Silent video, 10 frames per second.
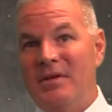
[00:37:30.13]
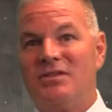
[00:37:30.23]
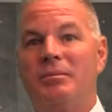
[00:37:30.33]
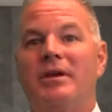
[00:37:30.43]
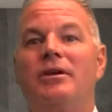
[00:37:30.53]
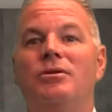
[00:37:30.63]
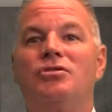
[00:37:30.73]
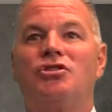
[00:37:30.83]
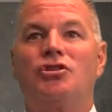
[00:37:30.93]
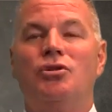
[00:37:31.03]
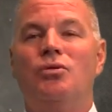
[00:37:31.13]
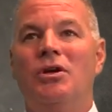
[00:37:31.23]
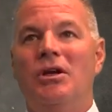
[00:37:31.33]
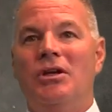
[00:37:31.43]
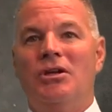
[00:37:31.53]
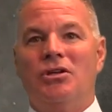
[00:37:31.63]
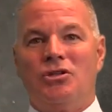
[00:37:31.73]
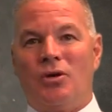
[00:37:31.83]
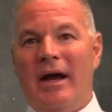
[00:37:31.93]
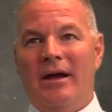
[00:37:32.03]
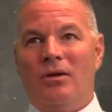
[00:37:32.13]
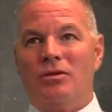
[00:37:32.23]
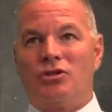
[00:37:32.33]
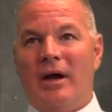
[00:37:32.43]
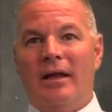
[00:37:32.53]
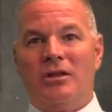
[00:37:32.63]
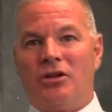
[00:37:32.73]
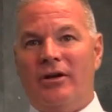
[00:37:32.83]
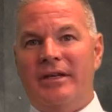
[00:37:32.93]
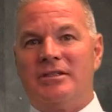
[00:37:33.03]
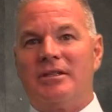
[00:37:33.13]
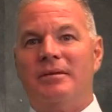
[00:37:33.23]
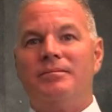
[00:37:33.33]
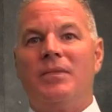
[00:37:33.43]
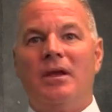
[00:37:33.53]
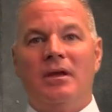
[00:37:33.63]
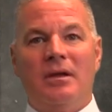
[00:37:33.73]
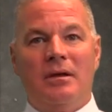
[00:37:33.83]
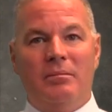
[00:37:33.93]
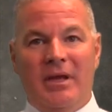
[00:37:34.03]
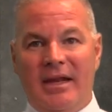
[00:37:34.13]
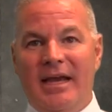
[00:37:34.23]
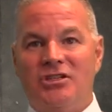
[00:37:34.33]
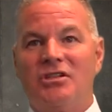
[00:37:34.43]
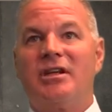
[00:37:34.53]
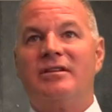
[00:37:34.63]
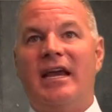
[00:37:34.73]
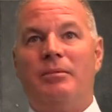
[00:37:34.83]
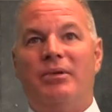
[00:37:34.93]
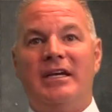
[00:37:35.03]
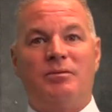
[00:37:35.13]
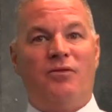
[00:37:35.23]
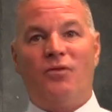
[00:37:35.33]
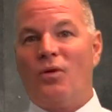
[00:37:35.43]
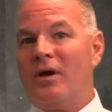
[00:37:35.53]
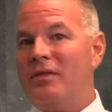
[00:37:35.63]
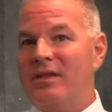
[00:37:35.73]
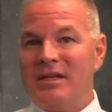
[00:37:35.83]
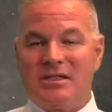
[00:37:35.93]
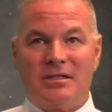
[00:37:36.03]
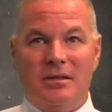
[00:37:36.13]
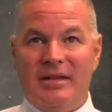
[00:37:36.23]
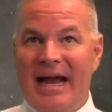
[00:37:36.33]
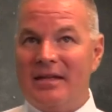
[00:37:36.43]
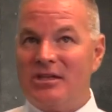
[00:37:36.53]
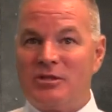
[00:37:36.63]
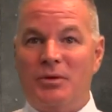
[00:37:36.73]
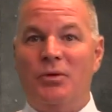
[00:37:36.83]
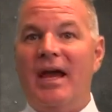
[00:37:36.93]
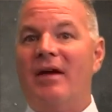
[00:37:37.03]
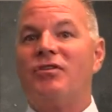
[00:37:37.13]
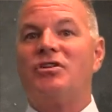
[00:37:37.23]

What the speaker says: If something goes to trial attorneys, mediation is going to take place before that dispute ever